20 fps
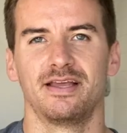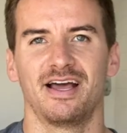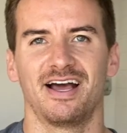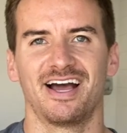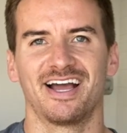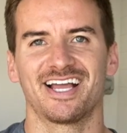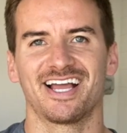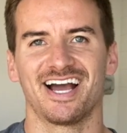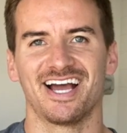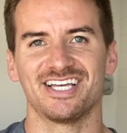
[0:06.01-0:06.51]

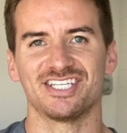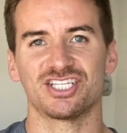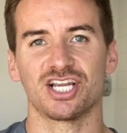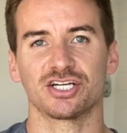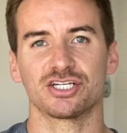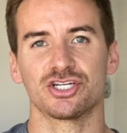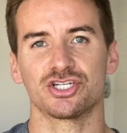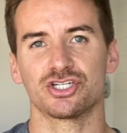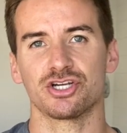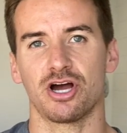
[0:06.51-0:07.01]
Hi guys,
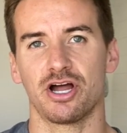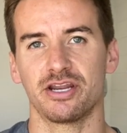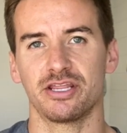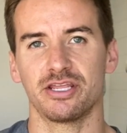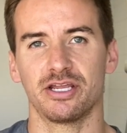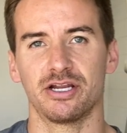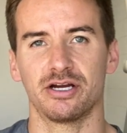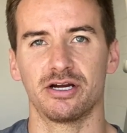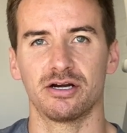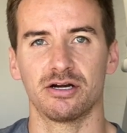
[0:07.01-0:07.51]
Doctor Sean
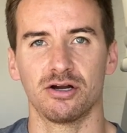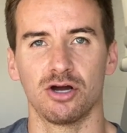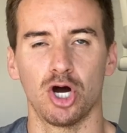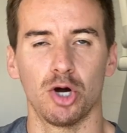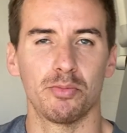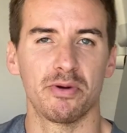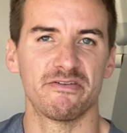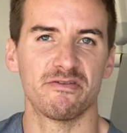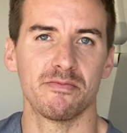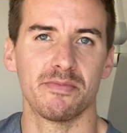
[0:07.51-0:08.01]
here.
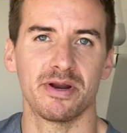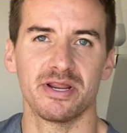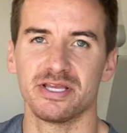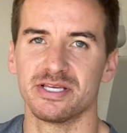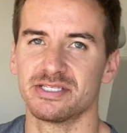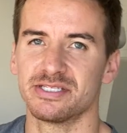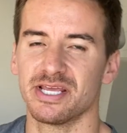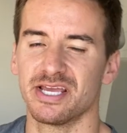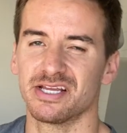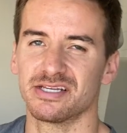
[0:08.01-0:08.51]
Hope everybody is
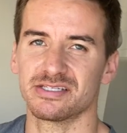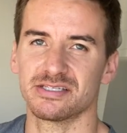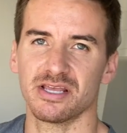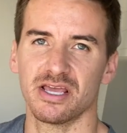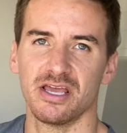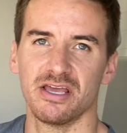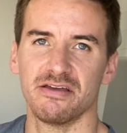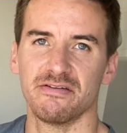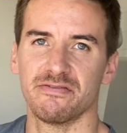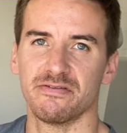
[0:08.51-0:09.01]
staying
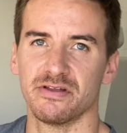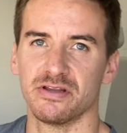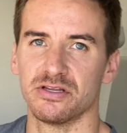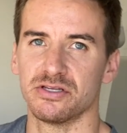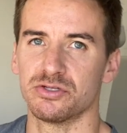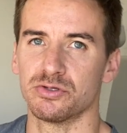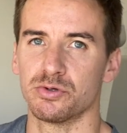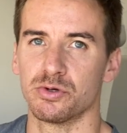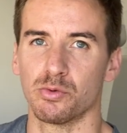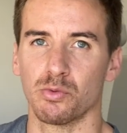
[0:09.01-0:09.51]
safe and
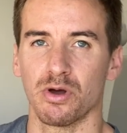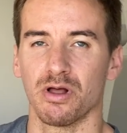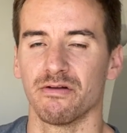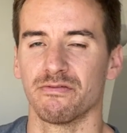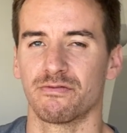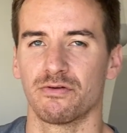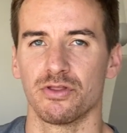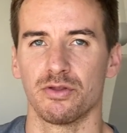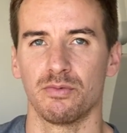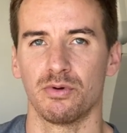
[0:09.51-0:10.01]
doing well
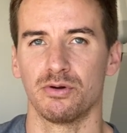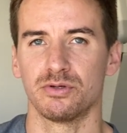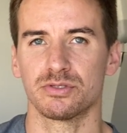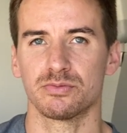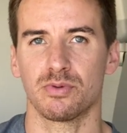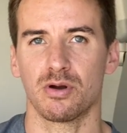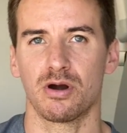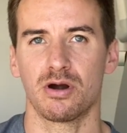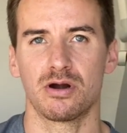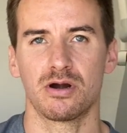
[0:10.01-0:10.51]
for the most
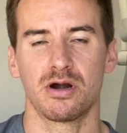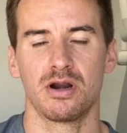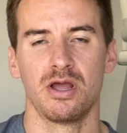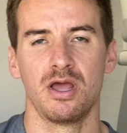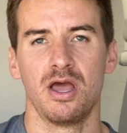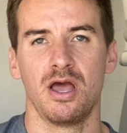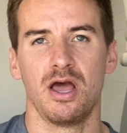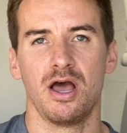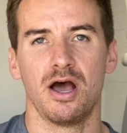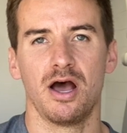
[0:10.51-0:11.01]
part.
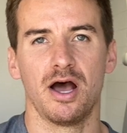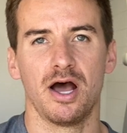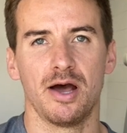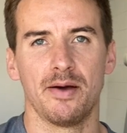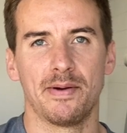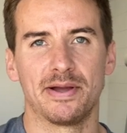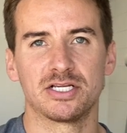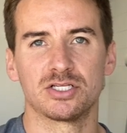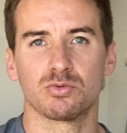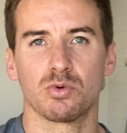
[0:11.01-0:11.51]
Um,
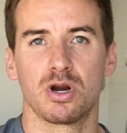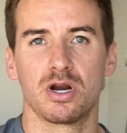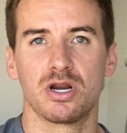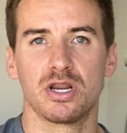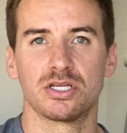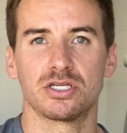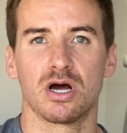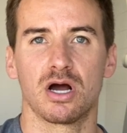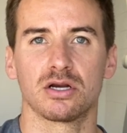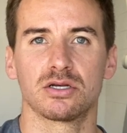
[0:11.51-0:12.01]
I just wanted
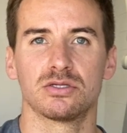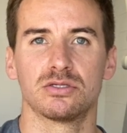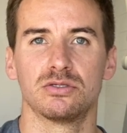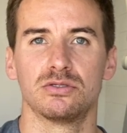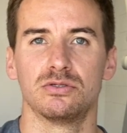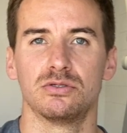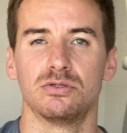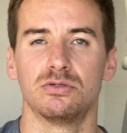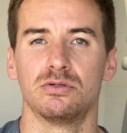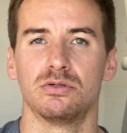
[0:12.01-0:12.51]
to talk
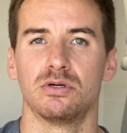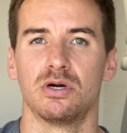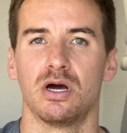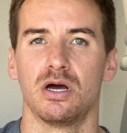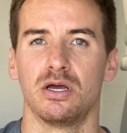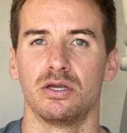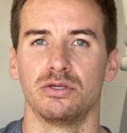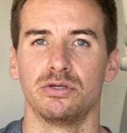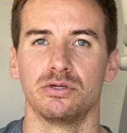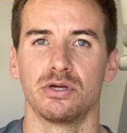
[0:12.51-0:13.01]
to
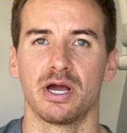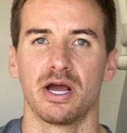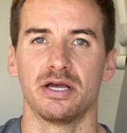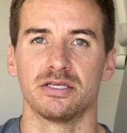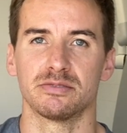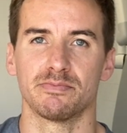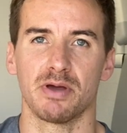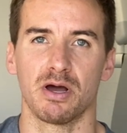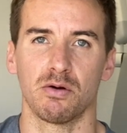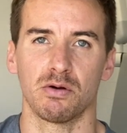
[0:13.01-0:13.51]
you guys
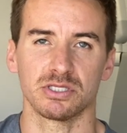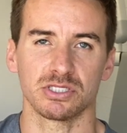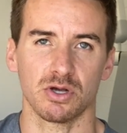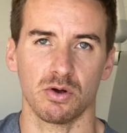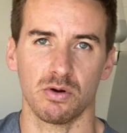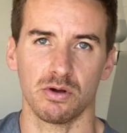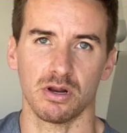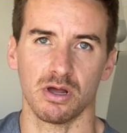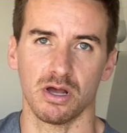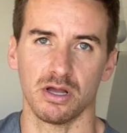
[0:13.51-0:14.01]
about what's
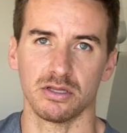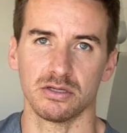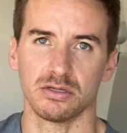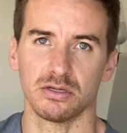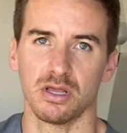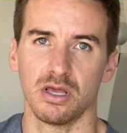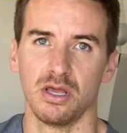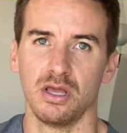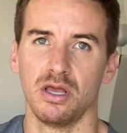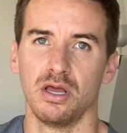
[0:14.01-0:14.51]
going on.
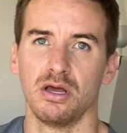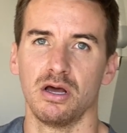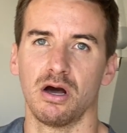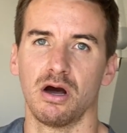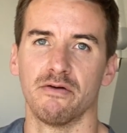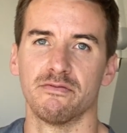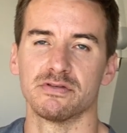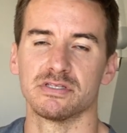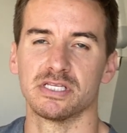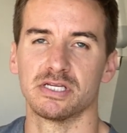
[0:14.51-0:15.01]

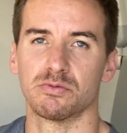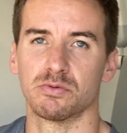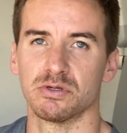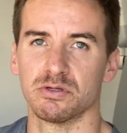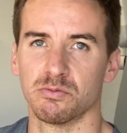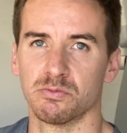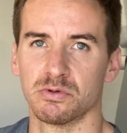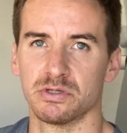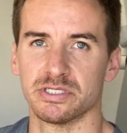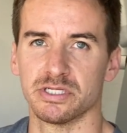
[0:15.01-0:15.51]
Obviously, we're,
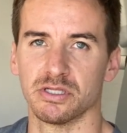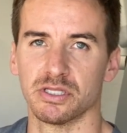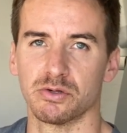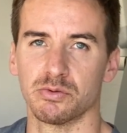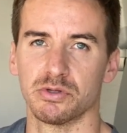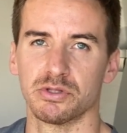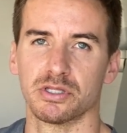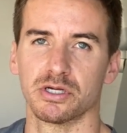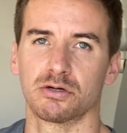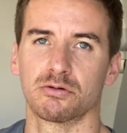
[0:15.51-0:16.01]
we're dealing
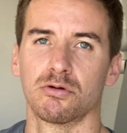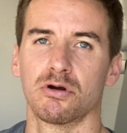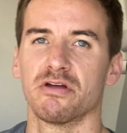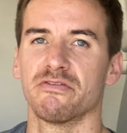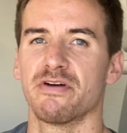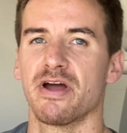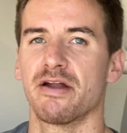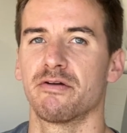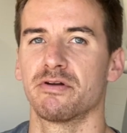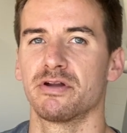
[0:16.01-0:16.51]
with the
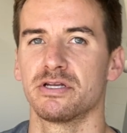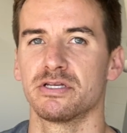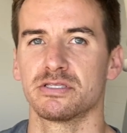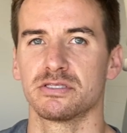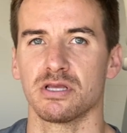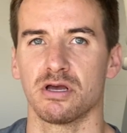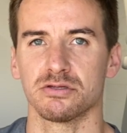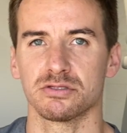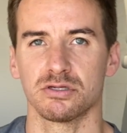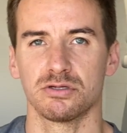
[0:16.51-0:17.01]
coronavirus,
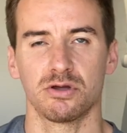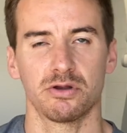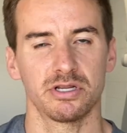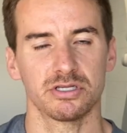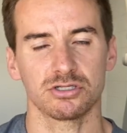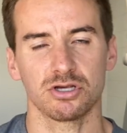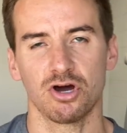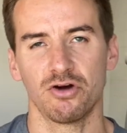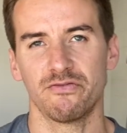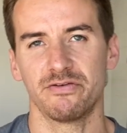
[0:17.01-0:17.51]
also known as
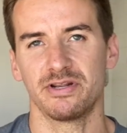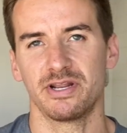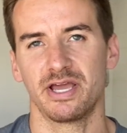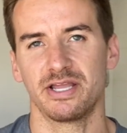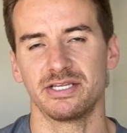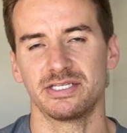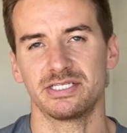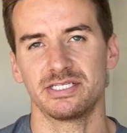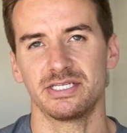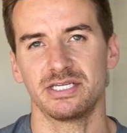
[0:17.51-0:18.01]
COVID
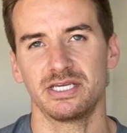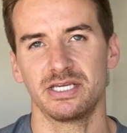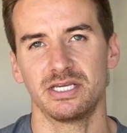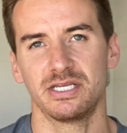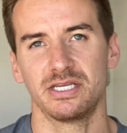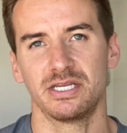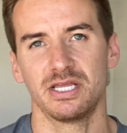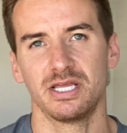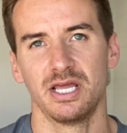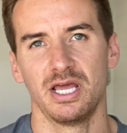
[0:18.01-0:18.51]

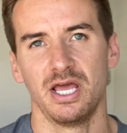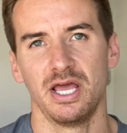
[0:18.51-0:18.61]
nineteen.